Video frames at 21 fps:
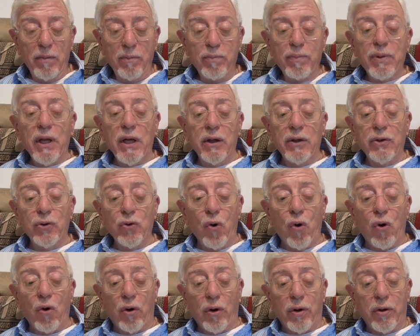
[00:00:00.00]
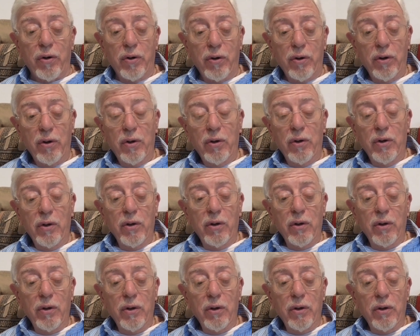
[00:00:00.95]
Bill York,
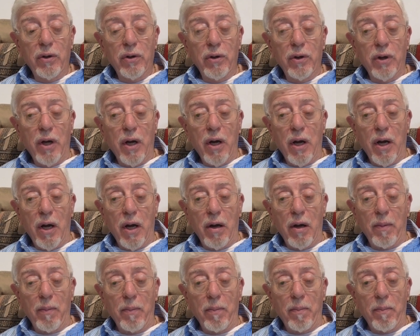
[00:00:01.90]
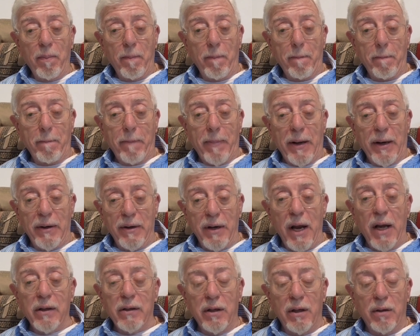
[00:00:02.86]
a
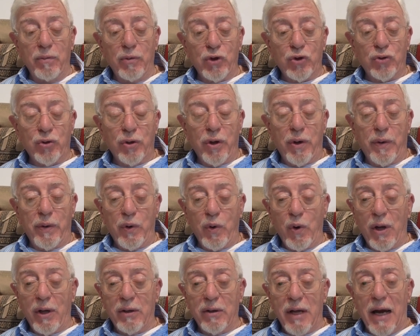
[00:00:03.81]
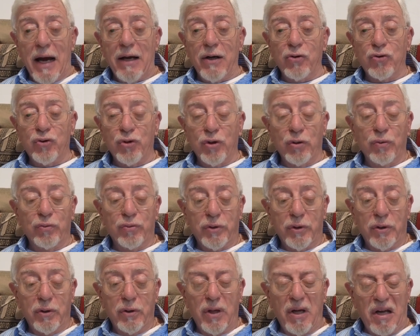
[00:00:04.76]
Canadian missionary who had 9
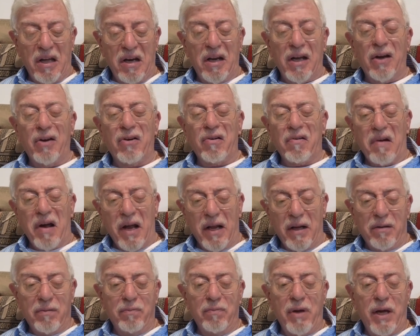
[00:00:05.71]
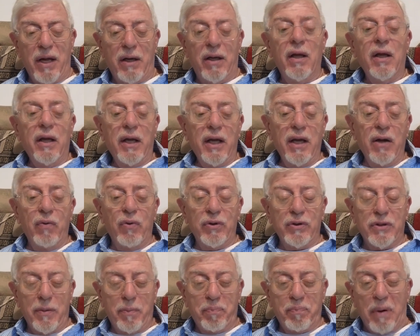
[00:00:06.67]
children and a great man. He
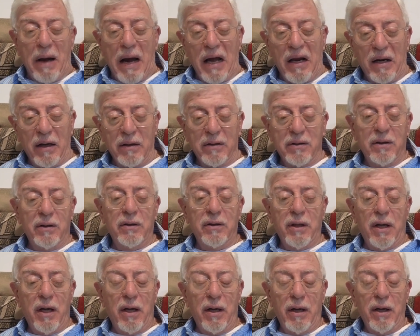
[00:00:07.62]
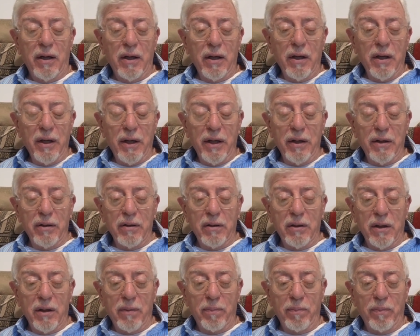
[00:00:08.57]
was a pilot in
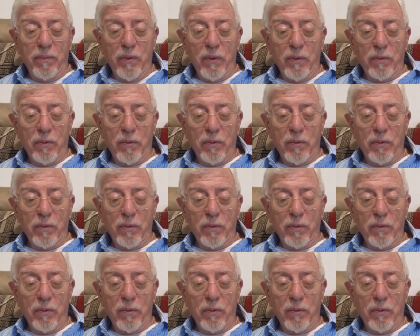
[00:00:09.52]
the